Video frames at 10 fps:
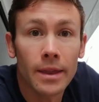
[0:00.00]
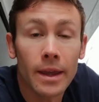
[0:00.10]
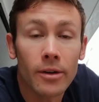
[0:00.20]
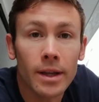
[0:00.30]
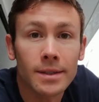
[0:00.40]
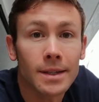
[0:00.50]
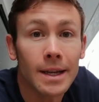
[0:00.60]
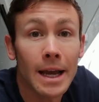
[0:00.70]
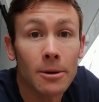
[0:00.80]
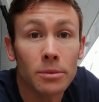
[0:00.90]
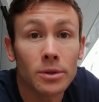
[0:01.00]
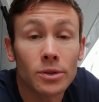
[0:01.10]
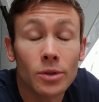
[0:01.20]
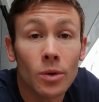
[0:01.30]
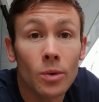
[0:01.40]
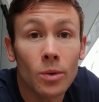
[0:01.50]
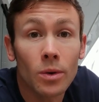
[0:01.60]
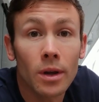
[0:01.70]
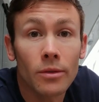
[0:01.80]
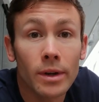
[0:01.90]
There it is, outboards all
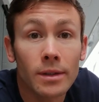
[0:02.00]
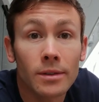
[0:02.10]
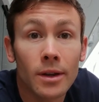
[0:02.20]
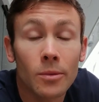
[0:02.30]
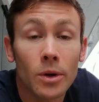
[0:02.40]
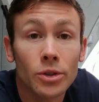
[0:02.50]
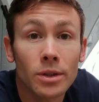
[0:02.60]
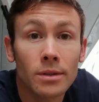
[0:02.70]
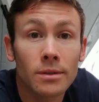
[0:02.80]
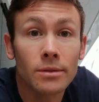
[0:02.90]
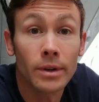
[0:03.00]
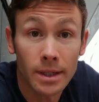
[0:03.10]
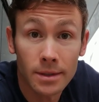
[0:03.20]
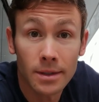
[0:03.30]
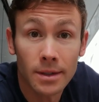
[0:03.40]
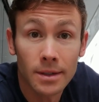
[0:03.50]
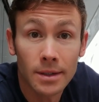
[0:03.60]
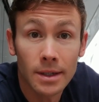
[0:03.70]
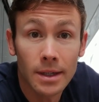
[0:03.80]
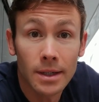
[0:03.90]
rinsed, washed, rinsed.
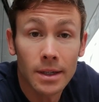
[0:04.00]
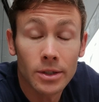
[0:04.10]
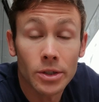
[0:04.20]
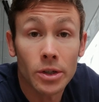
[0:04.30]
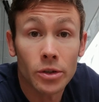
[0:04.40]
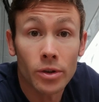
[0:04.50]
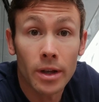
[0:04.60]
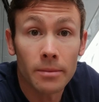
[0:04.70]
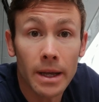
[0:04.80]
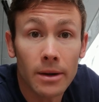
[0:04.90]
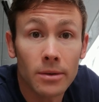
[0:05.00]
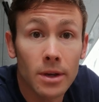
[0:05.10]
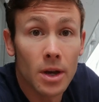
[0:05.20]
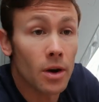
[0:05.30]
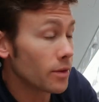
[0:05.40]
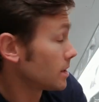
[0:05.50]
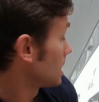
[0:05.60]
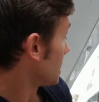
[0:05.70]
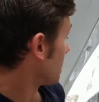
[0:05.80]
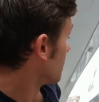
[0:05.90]
Just got to dry them now.
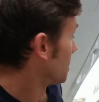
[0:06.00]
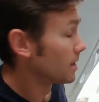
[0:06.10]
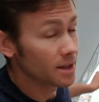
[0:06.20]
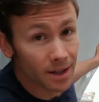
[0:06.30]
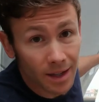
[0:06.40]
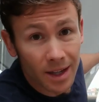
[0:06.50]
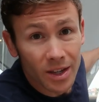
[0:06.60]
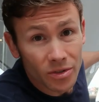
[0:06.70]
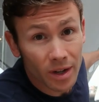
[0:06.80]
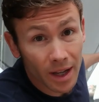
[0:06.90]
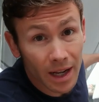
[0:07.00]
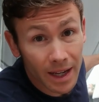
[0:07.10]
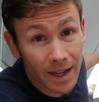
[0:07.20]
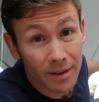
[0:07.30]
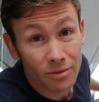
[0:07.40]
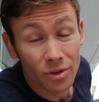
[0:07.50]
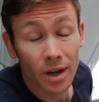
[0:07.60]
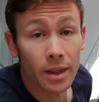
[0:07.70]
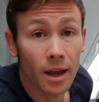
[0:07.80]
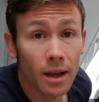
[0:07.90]
Obviously trying to clean and
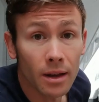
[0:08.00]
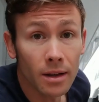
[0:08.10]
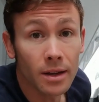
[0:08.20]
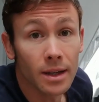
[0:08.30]
dry the hull,